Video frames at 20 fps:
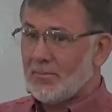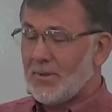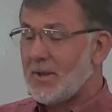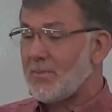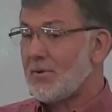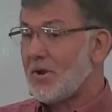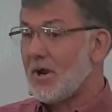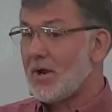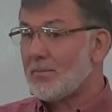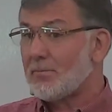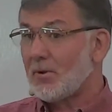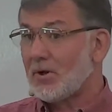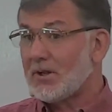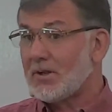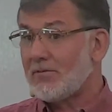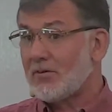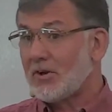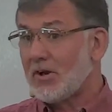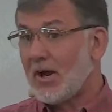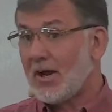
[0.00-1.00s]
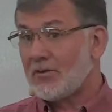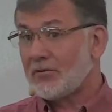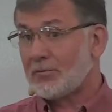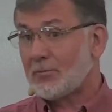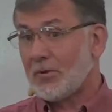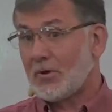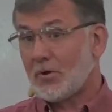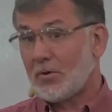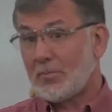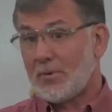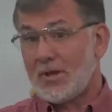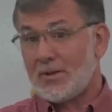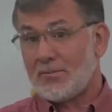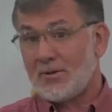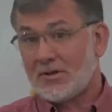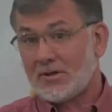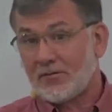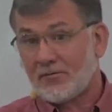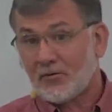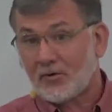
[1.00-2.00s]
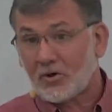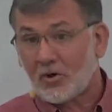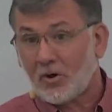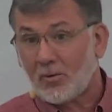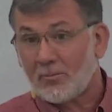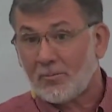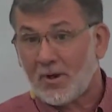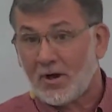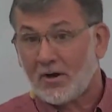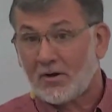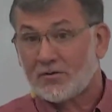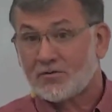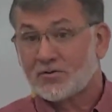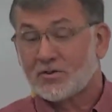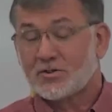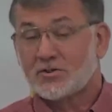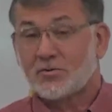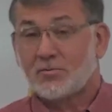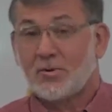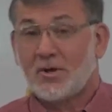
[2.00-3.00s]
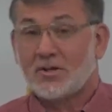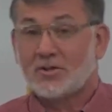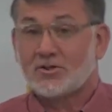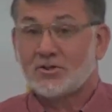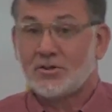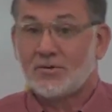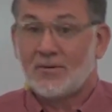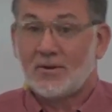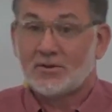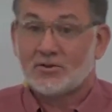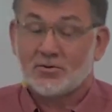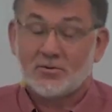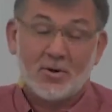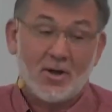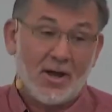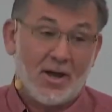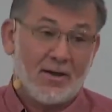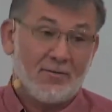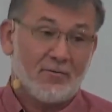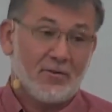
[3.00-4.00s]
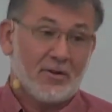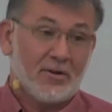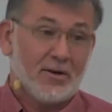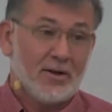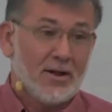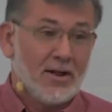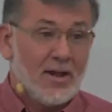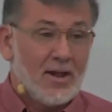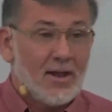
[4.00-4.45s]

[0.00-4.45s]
maybe unbelieving husband or maybe a difficult marriage situation that you have and